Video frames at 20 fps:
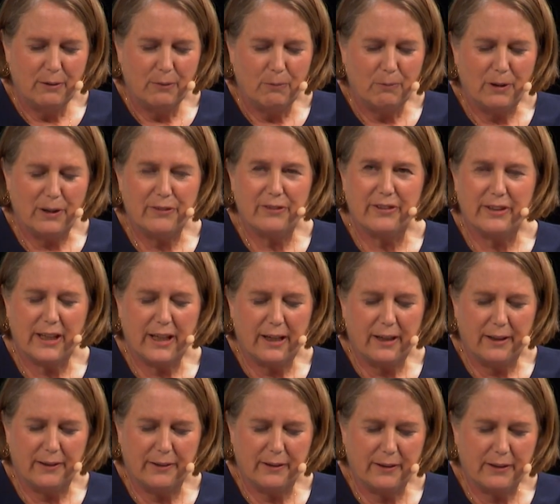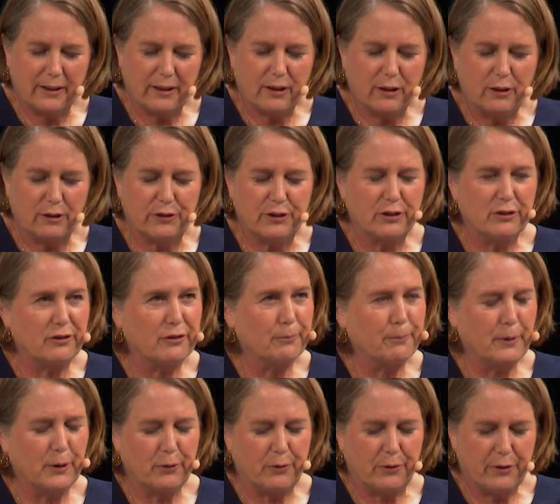Once again, the cultures
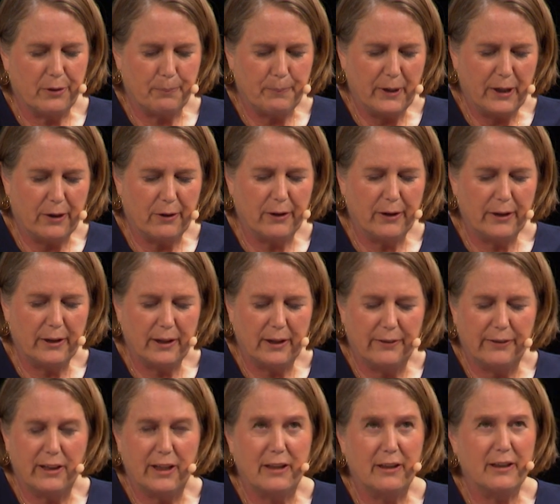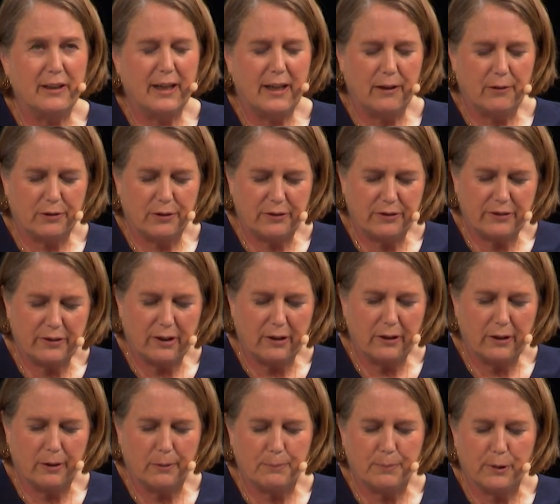of both the parent and the in-house
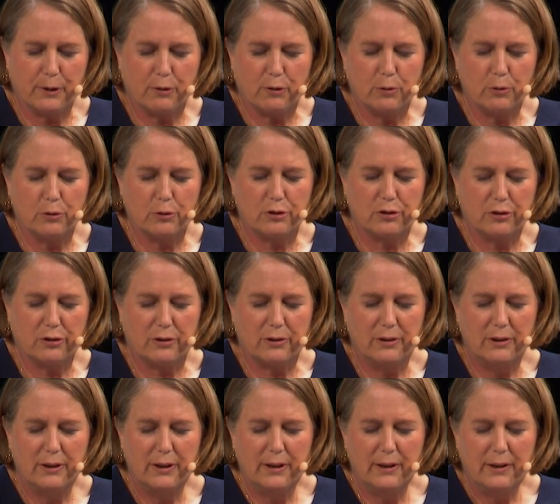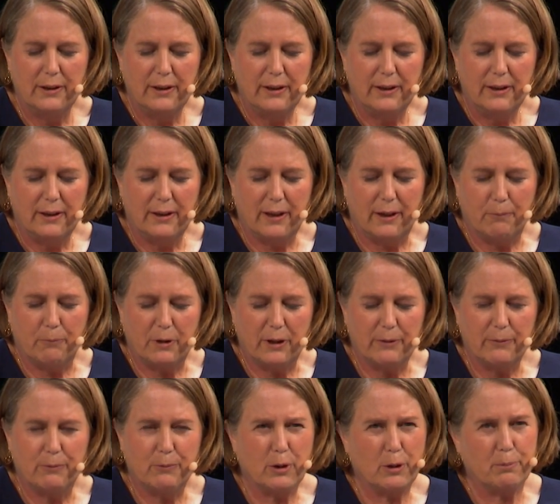startup are crucial. And
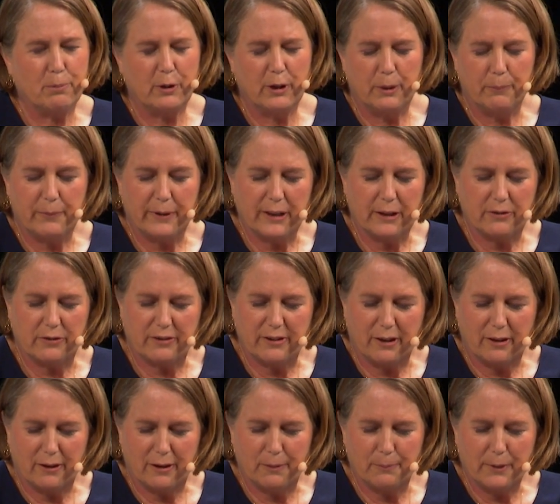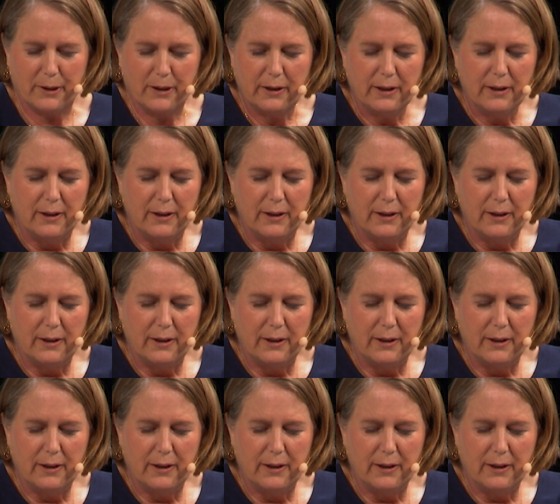we're a pretty big startup.